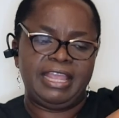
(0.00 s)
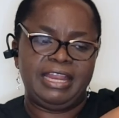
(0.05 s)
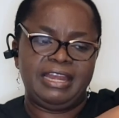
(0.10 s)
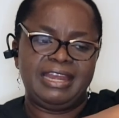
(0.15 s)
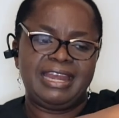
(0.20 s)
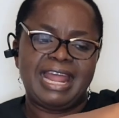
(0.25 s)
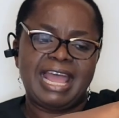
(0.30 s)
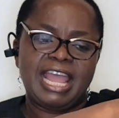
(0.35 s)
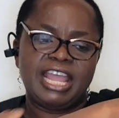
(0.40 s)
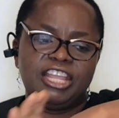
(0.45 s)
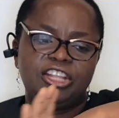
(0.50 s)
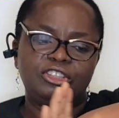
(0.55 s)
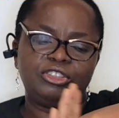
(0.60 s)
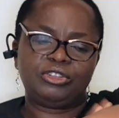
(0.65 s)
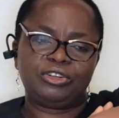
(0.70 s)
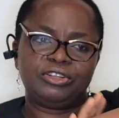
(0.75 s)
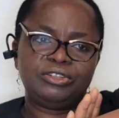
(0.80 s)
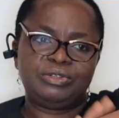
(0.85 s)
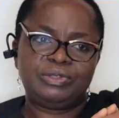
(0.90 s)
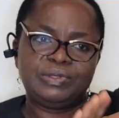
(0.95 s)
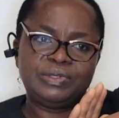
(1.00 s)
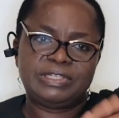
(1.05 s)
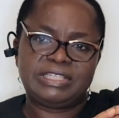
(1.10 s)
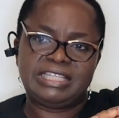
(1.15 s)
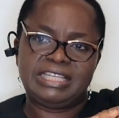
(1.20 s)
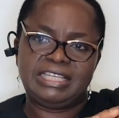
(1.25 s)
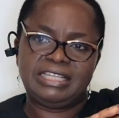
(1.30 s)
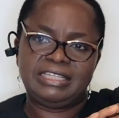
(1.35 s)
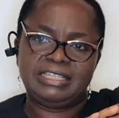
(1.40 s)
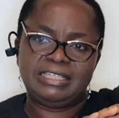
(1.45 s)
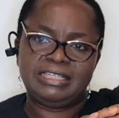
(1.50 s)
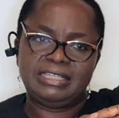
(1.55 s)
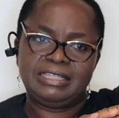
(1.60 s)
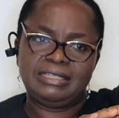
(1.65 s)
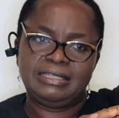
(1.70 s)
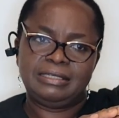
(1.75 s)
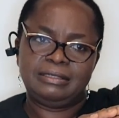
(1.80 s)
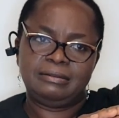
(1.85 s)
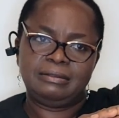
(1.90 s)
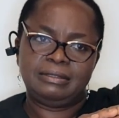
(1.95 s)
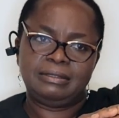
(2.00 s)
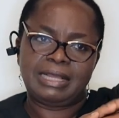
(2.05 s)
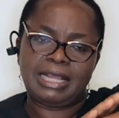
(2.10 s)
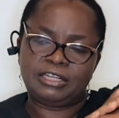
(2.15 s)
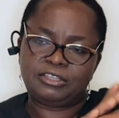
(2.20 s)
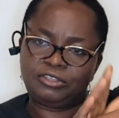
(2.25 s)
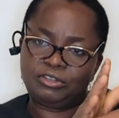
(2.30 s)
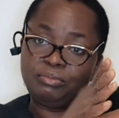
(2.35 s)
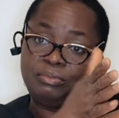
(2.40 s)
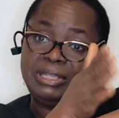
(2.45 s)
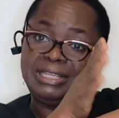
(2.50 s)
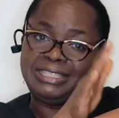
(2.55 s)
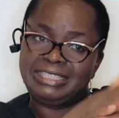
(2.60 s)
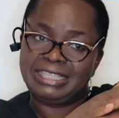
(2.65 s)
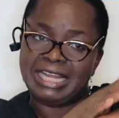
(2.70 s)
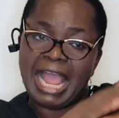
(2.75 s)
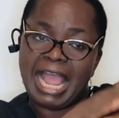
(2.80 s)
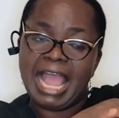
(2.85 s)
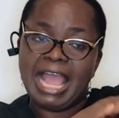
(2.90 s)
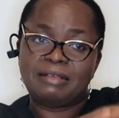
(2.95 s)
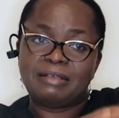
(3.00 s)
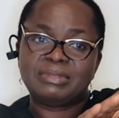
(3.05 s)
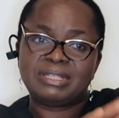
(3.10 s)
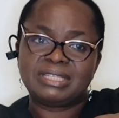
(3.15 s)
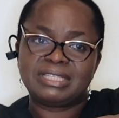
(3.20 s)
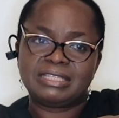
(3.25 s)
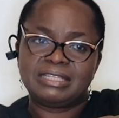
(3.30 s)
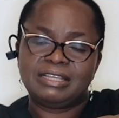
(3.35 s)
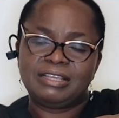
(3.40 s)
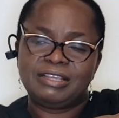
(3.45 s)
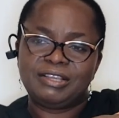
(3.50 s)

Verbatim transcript: Now introducing Ajimijans